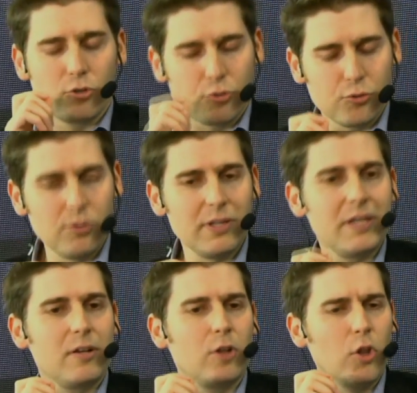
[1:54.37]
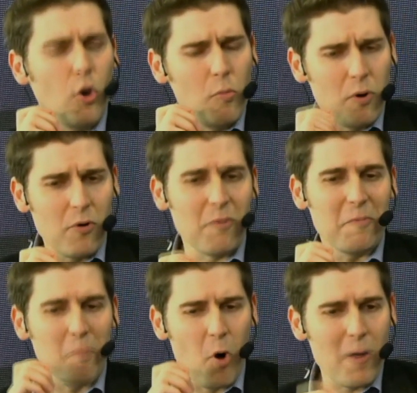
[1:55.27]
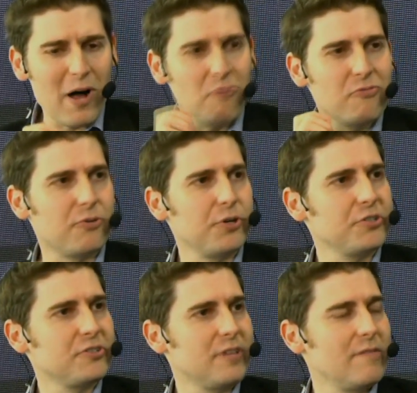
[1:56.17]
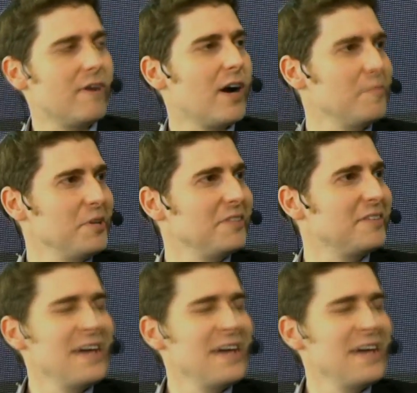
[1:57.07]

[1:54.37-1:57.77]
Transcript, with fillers: truly global, mobile first environment.